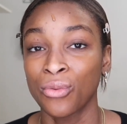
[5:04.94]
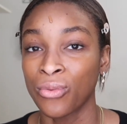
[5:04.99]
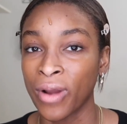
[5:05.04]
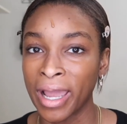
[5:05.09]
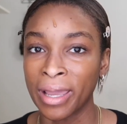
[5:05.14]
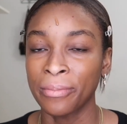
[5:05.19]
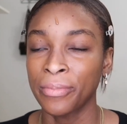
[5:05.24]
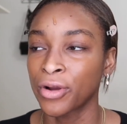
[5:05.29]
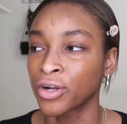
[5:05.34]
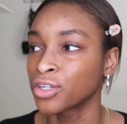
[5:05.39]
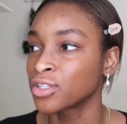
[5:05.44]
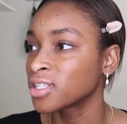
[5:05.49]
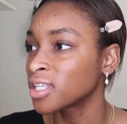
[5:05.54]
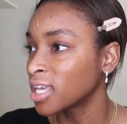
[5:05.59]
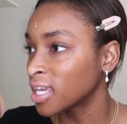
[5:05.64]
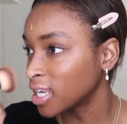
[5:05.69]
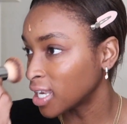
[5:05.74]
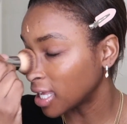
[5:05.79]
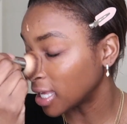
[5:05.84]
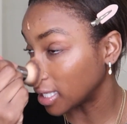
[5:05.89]
the right
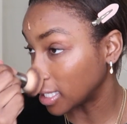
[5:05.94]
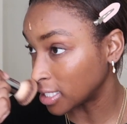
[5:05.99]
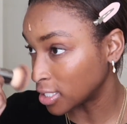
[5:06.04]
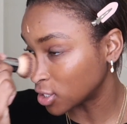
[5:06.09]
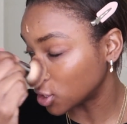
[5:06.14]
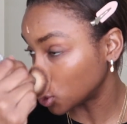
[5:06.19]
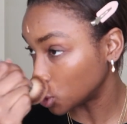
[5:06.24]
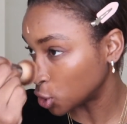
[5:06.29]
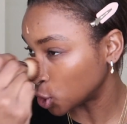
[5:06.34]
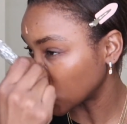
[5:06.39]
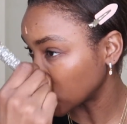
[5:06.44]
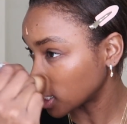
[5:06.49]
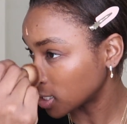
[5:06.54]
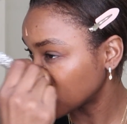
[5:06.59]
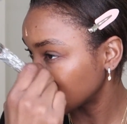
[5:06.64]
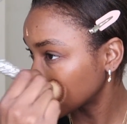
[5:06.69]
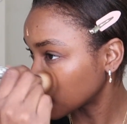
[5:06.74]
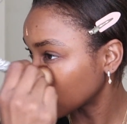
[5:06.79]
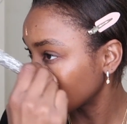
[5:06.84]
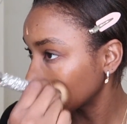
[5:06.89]
person is
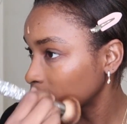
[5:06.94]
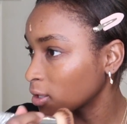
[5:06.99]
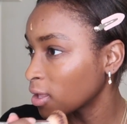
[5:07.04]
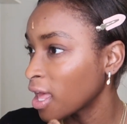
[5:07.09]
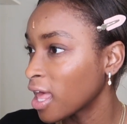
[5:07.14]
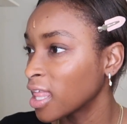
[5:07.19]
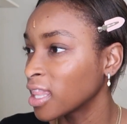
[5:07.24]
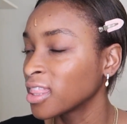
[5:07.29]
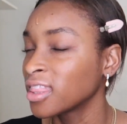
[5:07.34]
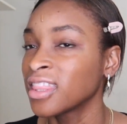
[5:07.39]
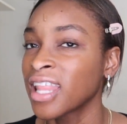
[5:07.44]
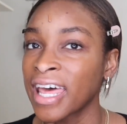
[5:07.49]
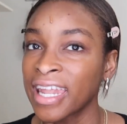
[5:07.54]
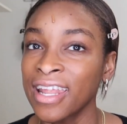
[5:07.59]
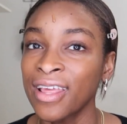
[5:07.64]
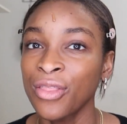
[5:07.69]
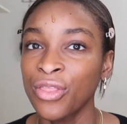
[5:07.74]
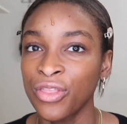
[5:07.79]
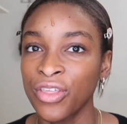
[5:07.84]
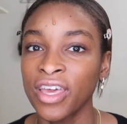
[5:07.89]
just
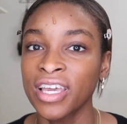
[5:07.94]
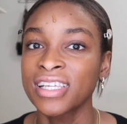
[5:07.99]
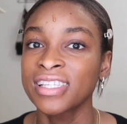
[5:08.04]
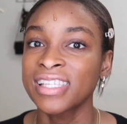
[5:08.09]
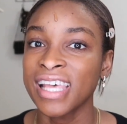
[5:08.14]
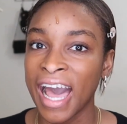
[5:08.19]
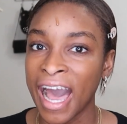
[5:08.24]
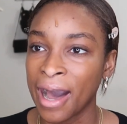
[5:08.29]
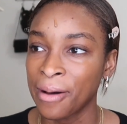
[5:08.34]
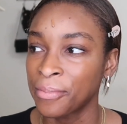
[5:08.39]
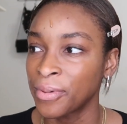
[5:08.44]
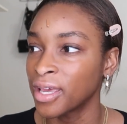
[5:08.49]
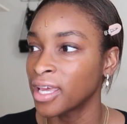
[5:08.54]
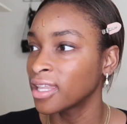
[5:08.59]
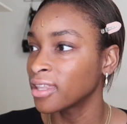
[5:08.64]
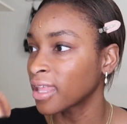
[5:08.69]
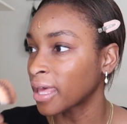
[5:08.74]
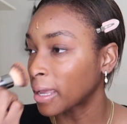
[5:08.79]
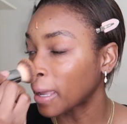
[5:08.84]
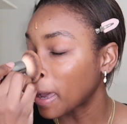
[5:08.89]
letting things
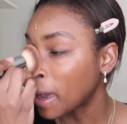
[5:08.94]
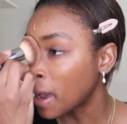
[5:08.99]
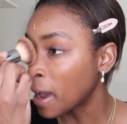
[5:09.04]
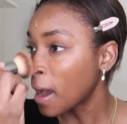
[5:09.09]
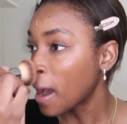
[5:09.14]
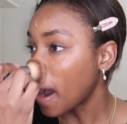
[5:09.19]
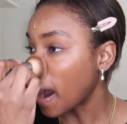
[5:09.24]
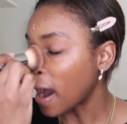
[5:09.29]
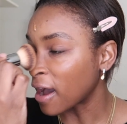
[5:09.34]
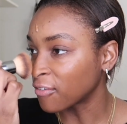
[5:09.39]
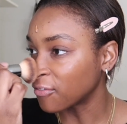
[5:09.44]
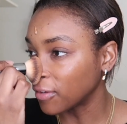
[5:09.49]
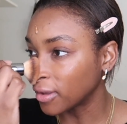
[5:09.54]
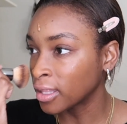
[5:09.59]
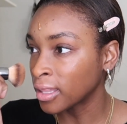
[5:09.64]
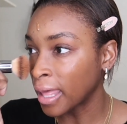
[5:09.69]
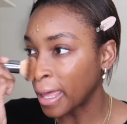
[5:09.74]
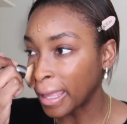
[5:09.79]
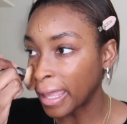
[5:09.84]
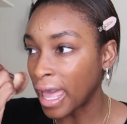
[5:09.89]
happen. Like, I
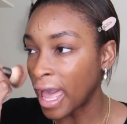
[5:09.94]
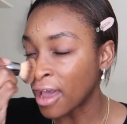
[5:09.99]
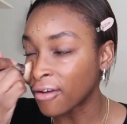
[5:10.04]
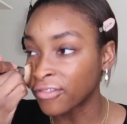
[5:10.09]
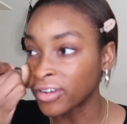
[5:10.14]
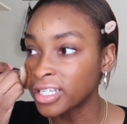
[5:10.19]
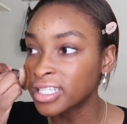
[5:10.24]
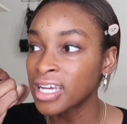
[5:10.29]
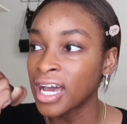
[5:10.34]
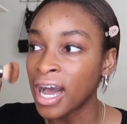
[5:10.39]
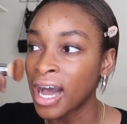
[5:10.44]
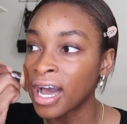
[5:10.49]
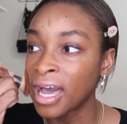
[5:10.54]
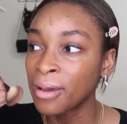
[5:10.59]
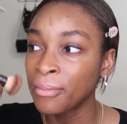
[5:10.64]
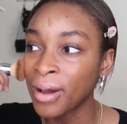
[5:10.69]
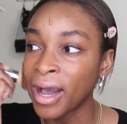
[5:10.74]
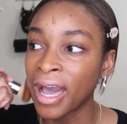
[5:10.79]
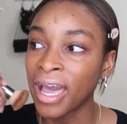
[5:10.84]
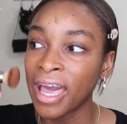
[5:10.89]
feel like every
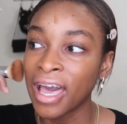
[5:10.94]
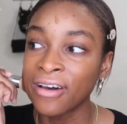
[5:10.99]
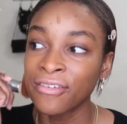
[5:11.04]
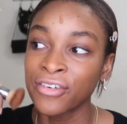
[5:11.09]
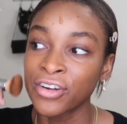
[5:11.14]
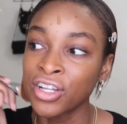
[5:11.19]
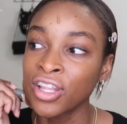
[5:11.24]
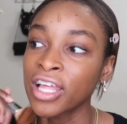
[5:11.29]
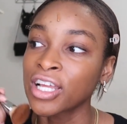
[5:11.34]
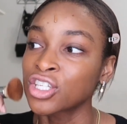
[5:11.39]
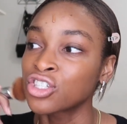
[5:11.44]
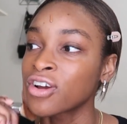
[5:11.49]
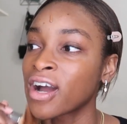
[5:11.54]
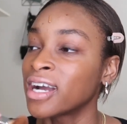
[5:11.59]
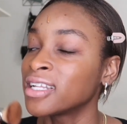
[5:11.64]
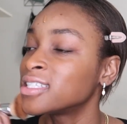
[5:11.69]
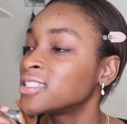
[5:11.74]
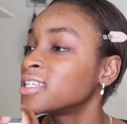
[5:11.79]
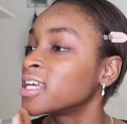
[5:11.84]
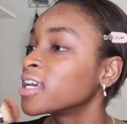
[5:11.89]
time I ever like
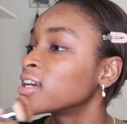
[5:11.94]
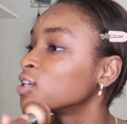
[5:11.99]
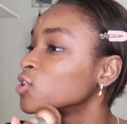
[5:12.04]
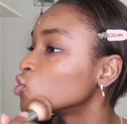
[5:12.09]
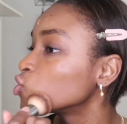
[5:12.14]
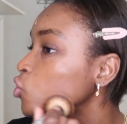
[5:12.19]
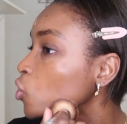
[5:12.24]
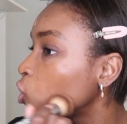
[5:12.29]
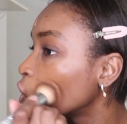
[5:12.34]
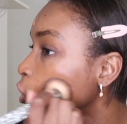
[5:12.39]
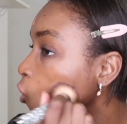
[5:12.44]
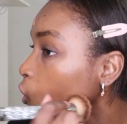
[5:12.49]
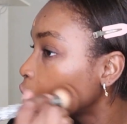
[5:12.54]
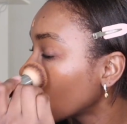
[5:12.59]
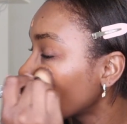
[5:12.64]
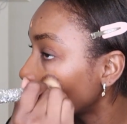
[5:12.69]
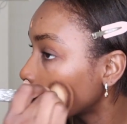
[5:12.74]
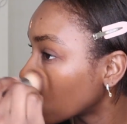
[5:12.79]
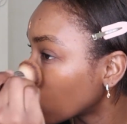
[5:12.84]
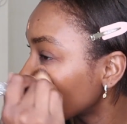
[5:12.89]
tried to take control
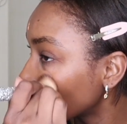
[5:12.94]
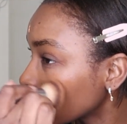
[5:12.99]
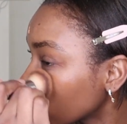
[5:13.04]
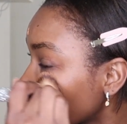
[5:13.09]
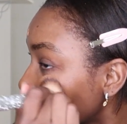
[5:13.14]
or